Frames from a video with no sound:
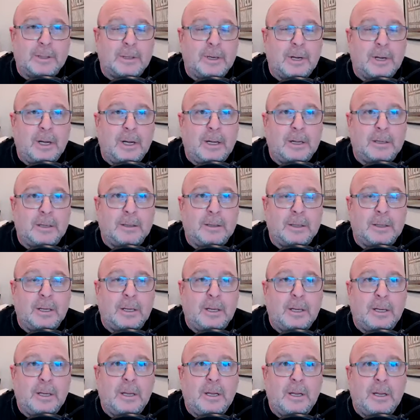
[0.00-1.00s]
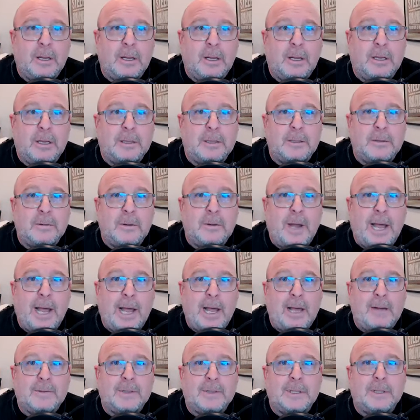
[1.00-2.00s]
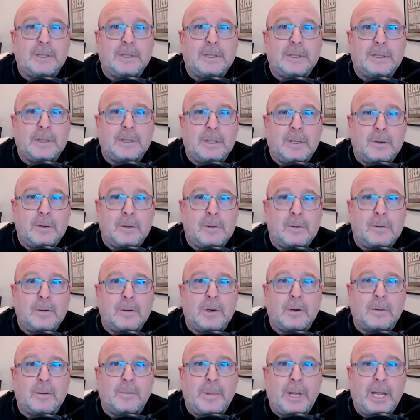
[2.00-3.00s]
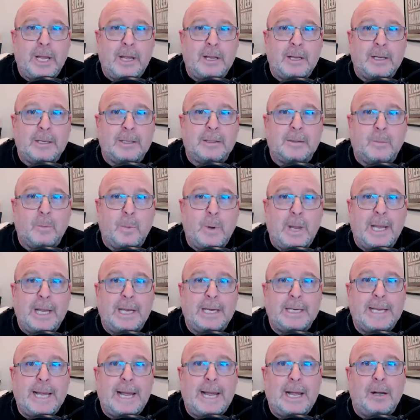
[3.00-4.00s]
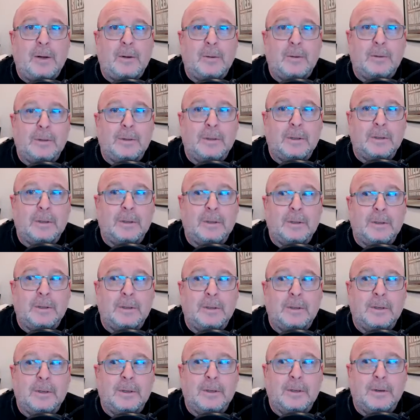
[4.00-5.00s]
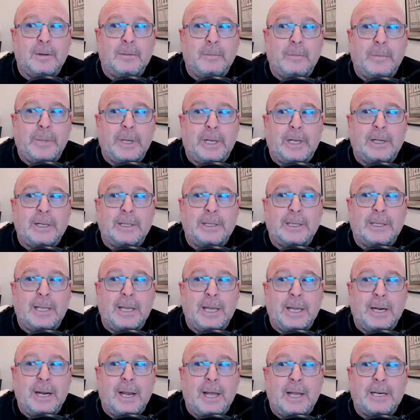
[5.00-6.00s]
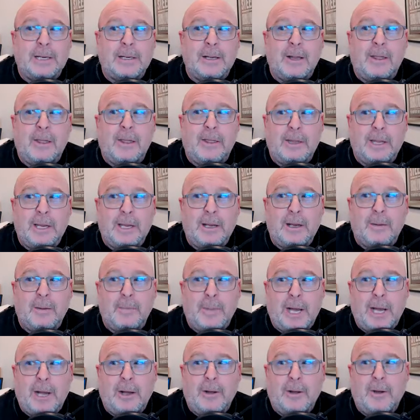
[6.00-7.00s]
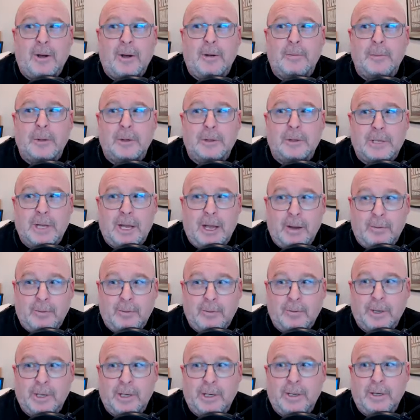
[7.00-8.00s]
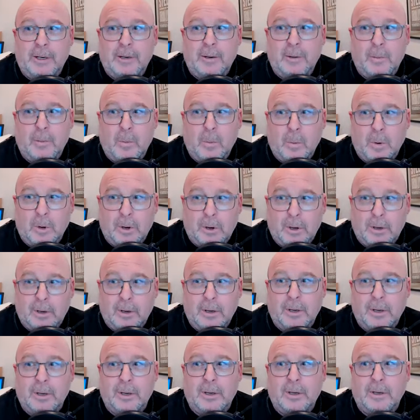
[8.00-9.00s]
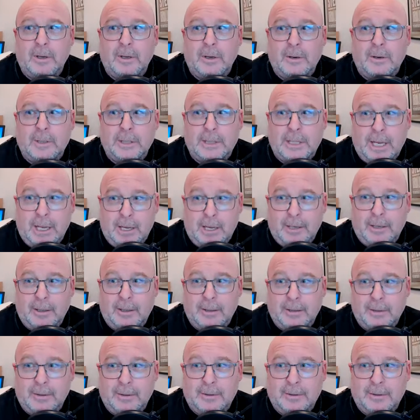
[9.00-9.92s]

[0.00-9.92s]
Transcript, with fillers: or not, is you have to slow your pace way down because they like to think about almost every word you're saying